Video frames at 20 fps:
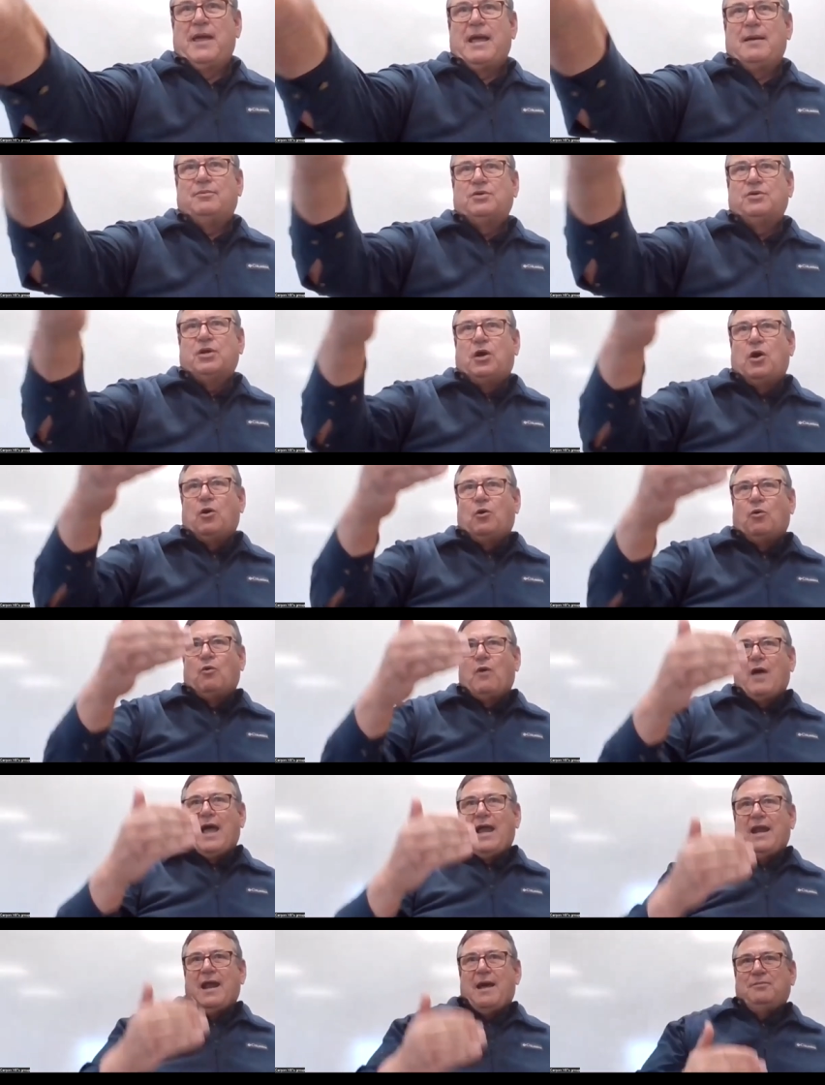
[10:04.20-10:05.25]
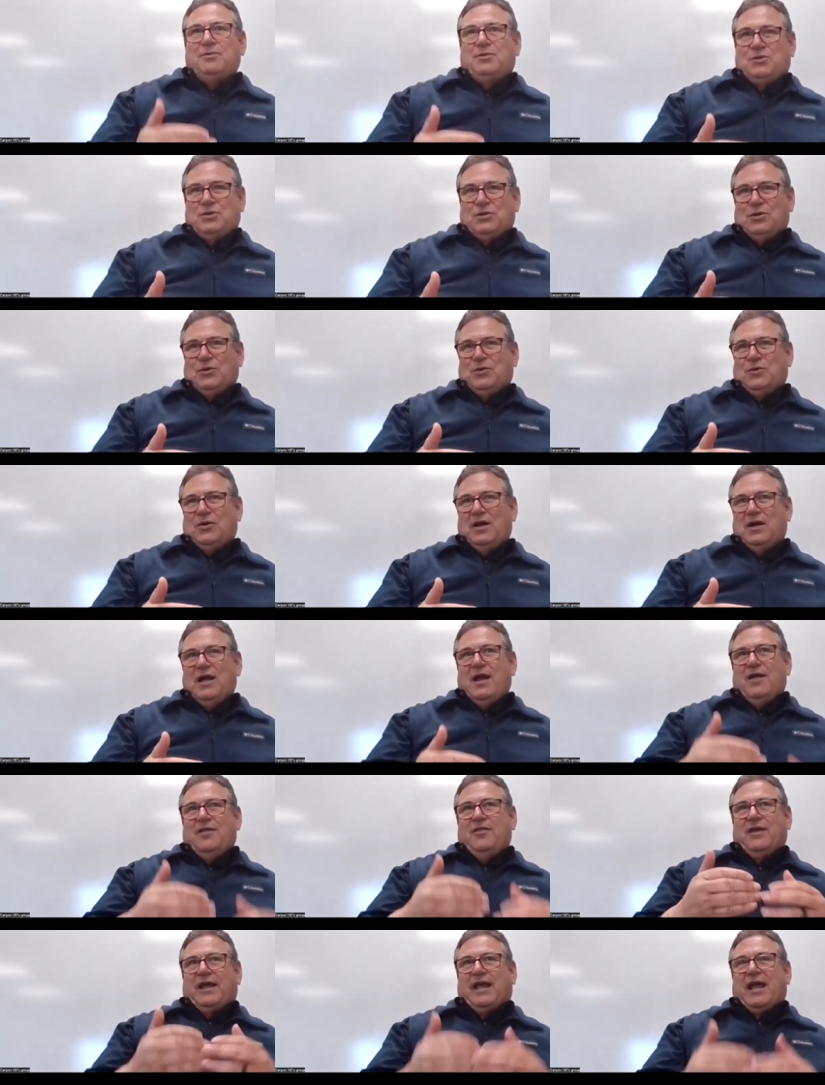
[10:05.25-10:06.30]
be able to go right up to
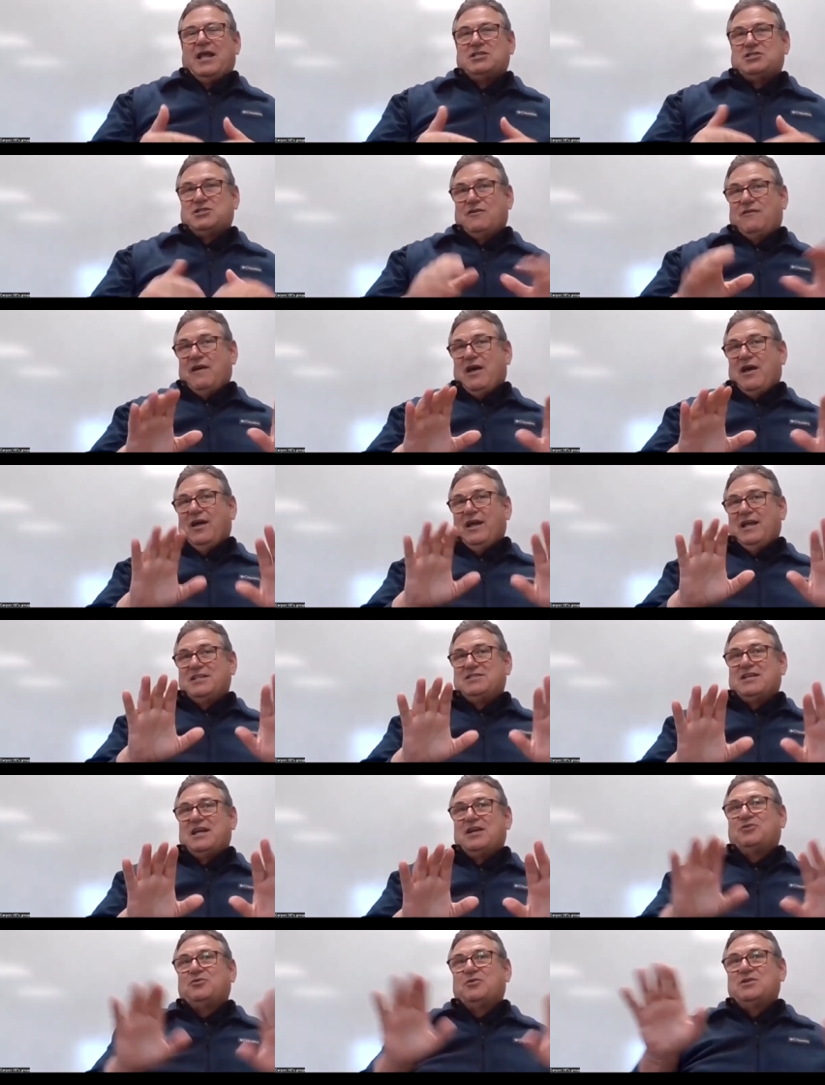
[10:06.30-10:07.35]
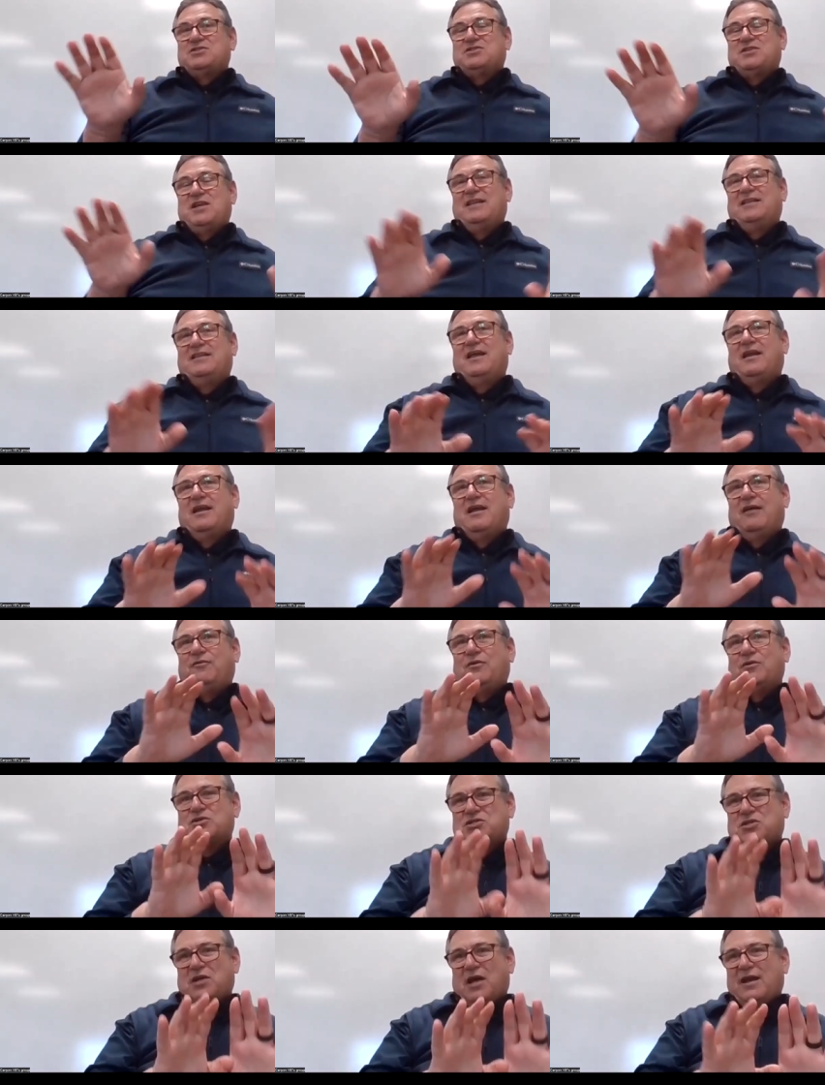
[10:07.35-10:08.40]
the gates of hell. It's interesting that if
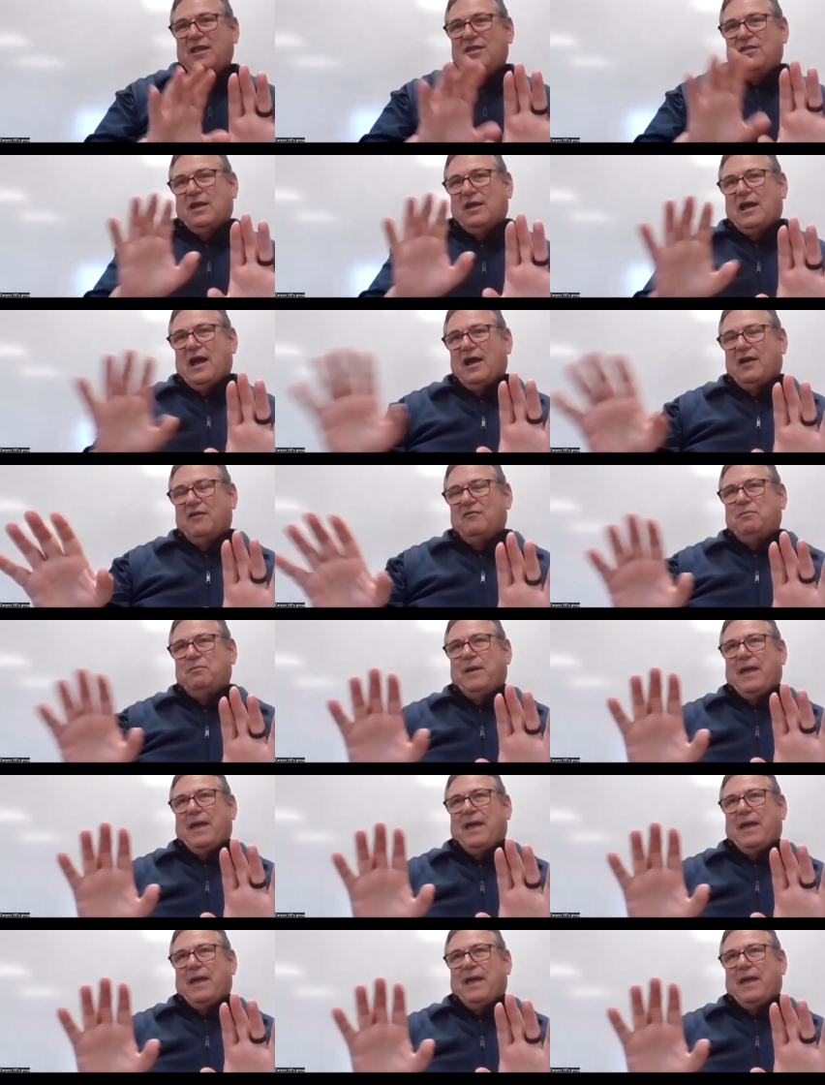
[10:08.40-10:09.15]
you study the god of